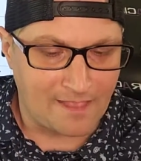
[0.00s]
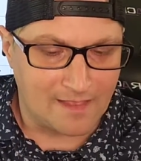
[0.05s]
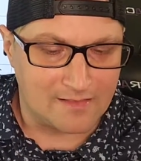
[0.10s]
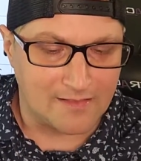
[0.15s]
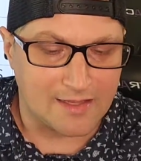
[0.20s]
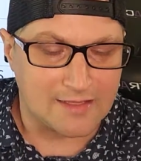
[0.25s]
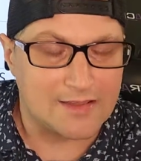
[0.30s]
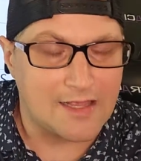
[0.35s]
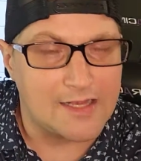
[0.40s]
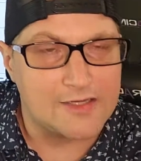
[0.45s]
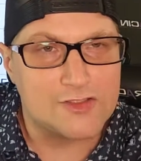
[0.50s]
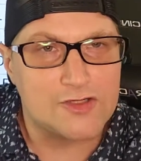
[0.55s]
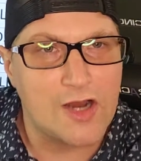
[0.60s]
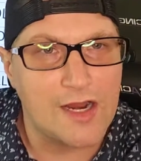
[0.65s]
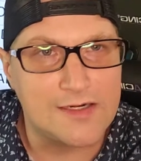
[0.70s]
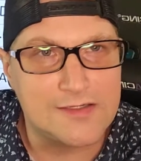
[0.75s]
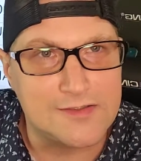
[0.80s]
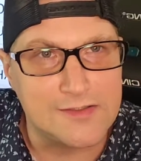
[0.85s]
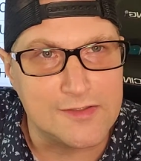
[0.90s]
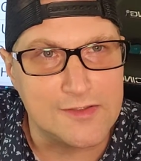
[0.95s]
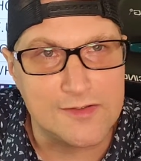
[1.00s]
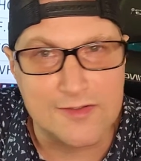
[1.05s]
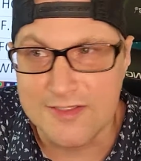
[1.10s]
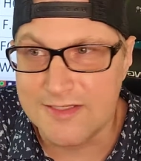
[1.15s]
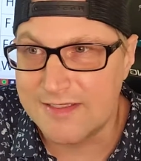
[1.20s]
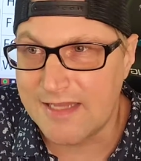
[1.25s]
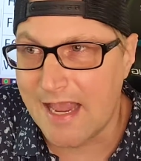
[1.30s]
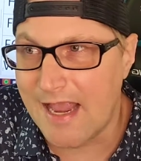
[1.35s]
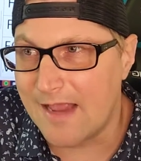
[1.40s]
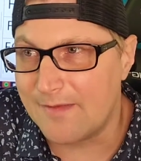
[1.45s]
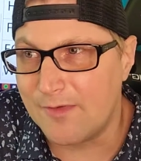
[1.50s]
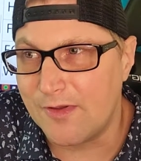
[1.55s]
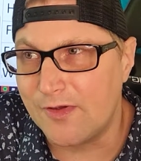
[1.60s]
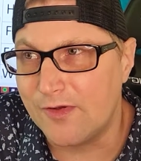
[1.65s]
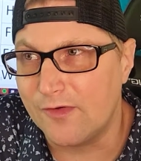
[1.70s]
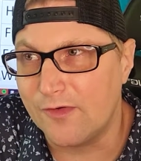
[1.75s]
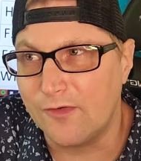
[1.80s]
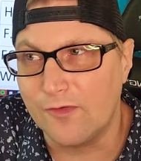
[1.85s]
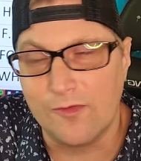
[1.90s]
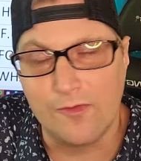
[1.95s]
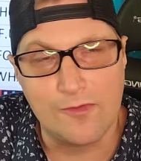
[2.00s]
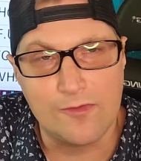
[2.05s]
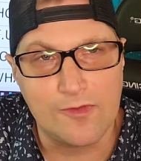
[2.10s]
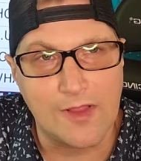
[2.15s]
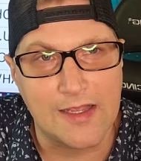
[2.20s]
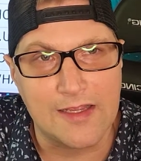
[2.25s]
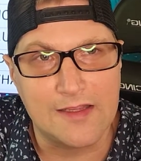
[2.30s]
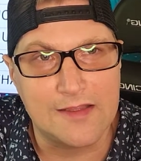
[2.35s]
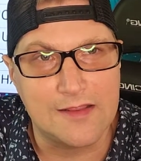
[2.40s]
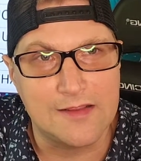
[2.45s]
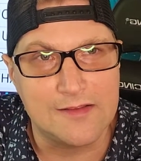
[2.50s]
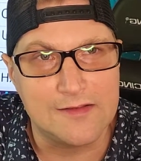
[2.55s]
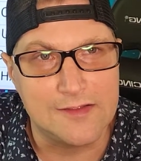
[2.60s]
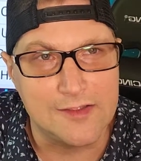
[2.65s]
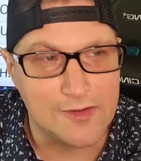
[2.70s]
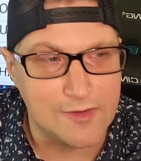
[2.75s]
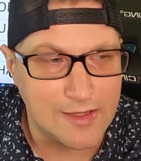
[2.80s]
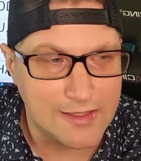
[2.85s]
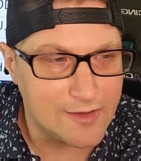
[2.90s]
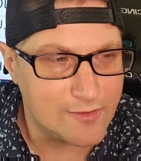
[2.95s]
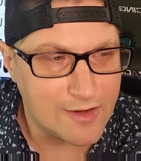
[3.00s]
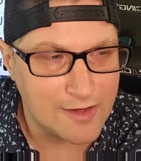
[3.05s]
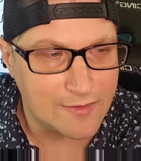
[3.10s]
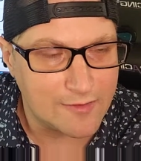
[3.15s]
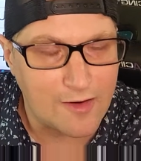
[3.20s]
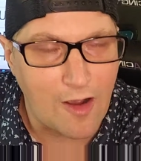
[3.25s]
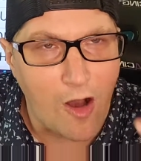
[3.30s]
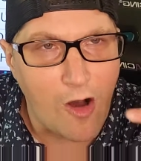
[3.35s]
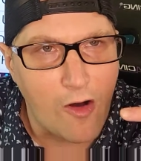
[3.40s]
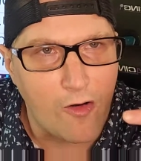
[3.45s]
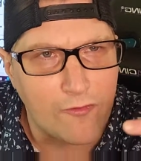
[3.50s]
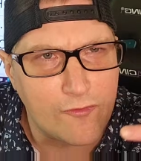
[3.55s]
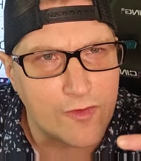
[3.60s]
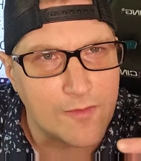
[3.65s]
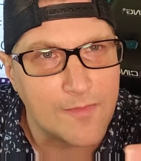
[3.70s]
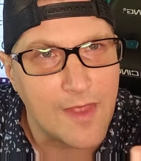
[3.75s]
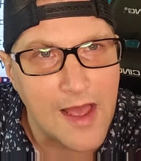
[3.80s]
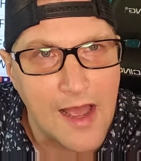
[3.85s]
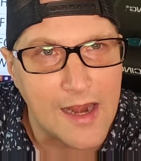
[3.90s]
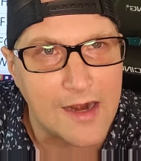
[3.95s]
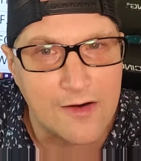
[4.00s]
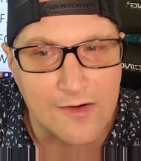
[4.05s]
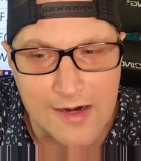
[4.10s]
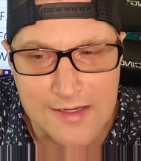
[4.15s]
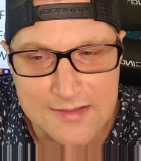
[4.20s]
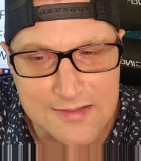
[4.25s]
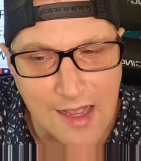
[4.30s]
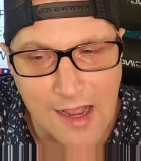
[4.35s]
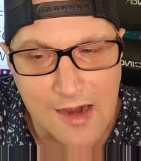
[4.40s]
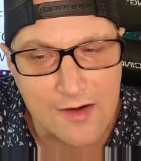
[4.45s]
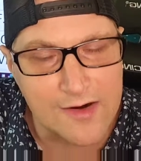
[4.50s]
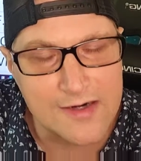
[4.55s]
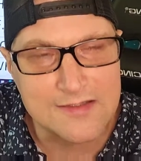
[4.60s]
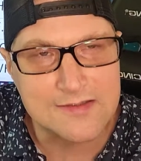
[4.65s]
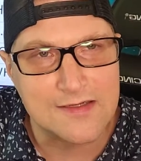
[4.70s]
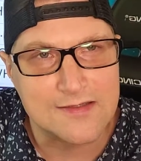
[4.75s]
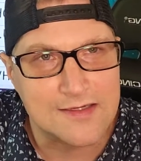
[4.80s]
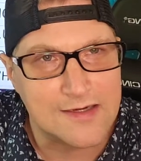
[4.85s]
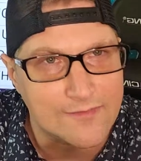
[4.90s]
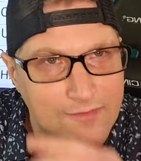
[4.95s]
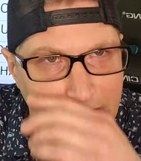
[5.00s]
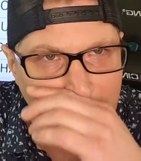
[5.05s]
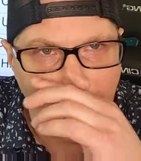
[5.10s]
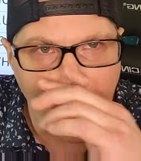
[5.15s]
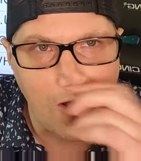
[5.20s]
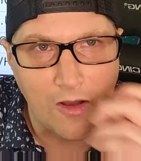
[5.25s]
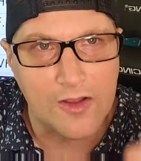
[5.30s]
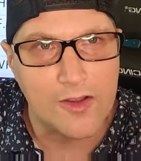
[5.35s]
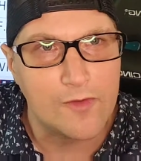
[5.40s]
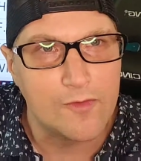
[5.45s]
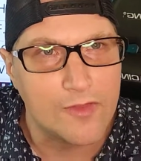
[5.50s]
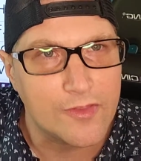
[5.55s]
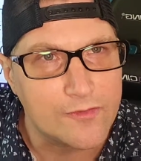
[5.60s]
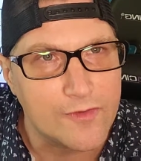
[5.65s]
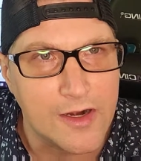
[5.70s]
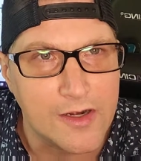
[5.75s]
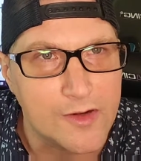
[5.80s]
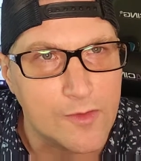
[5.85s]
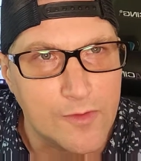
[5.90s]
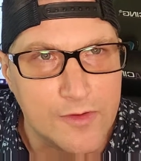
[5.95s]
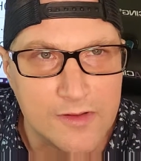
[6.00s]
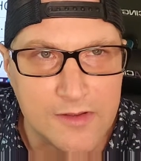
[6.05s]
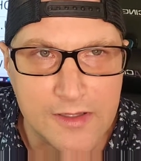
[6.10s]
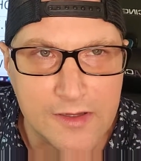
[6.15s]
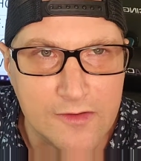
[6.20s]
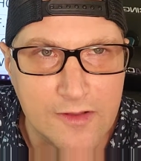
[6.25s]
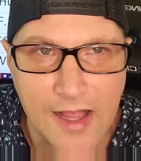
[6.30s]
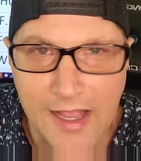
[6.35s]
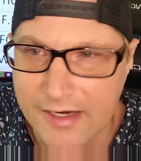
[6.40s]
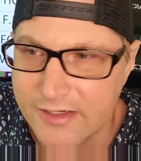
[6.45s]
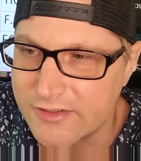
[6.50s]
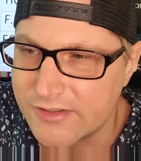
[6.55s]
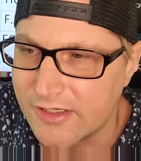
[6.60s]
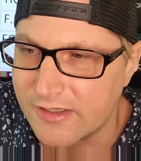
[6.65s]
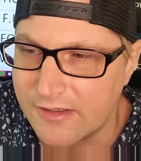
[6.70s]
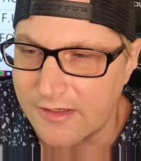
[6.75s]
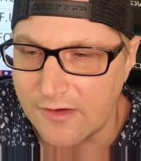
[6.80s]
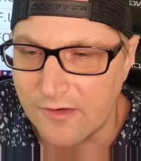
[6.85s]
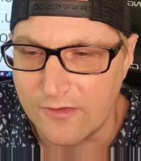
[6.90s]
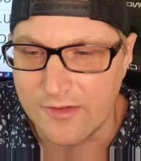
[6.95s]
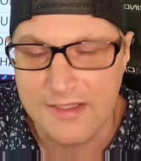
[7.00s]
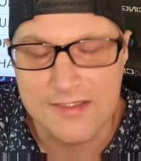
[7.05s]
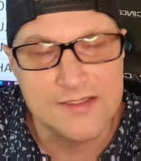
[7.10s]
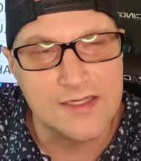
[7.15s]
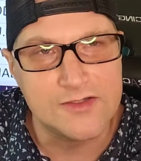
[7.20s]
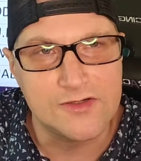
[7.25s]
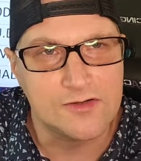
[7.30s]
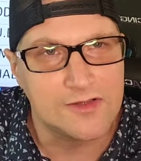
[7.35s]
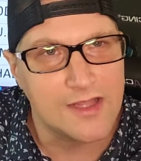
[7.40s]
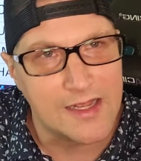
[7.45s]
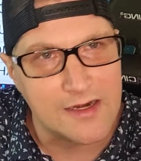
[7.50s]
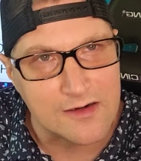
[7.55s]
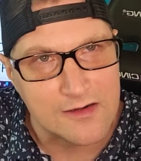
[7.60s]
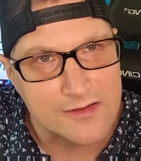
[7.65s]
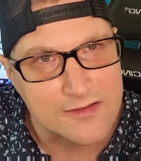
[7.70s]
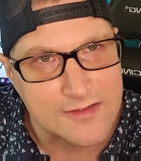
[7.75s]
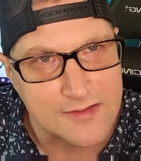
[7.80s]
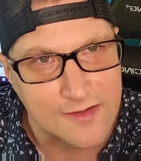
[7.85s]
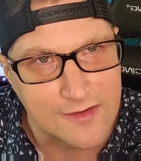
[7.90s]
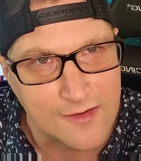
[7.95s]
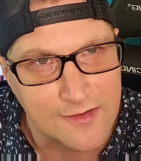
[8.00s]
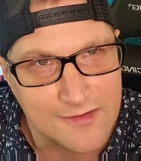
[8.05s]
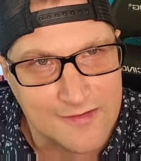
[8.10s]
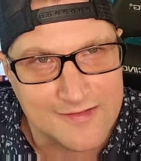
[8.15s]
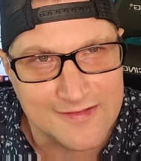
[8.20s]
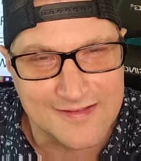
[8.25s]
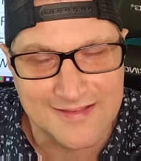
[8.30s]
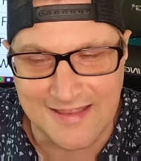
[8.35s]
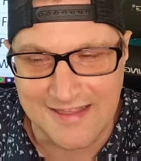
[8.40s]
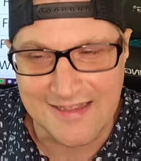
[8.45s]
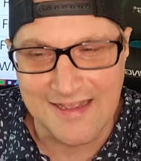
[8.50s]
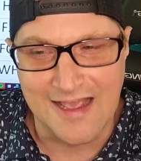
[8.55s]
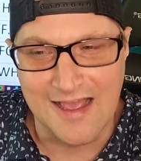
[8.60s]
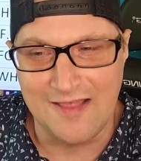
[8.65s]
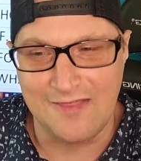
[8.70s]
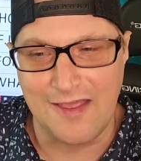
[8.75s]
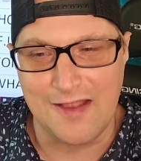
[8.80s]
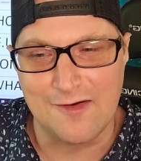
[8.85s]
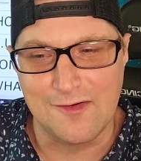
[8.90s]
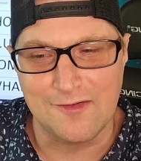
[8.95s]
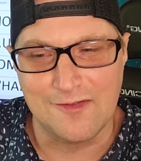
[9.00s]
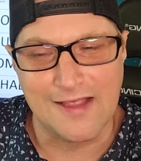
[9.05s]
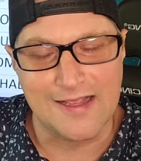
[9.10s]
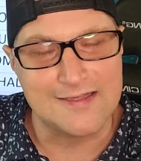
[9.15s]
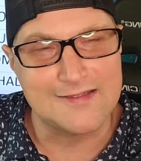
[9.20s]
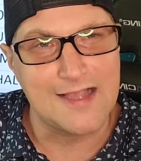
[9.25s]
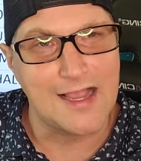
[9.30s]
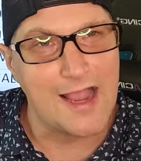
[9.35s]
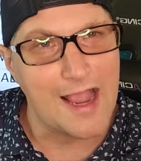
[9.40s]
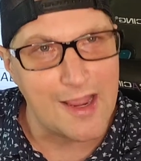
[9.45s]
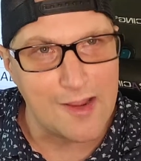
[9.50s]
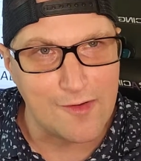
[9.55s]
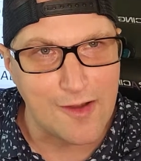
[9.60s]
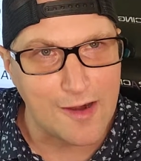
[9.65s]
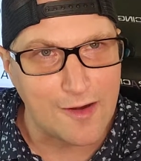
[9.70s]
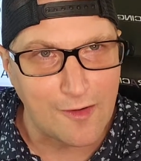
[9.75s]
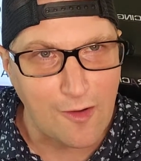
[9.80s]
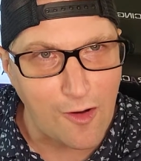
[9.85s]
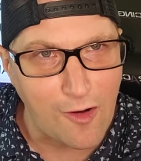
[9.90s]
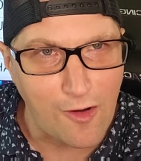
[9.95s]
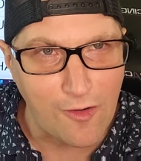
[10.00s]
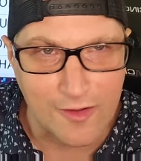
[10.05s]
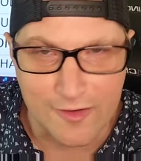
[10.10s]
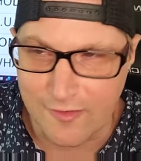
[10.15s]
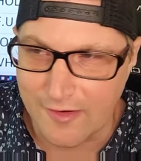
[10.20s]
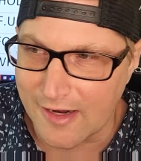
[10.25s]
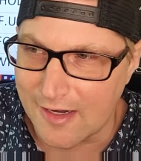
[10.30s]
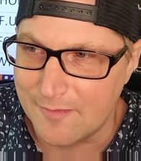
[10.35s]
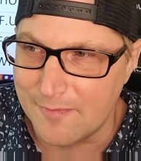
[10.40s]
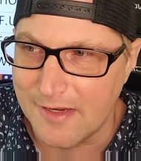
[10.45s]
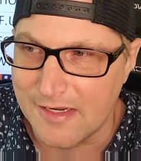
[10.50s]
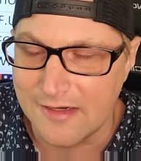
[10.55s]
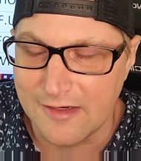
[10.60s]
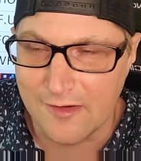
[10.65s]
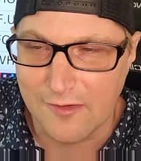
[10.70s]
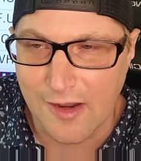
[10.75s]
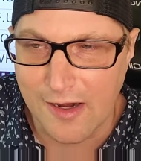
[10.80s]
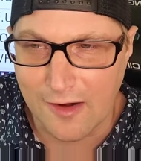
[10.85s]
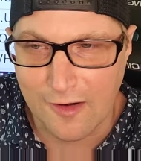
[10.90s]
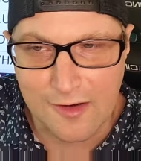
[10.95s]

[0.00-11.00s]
that try to scam you. You get a call from the IRS. The IRS doesn't ever call you and threaten you with legal action. They send you letters. They don't say, hey, you got a call and you got to meet.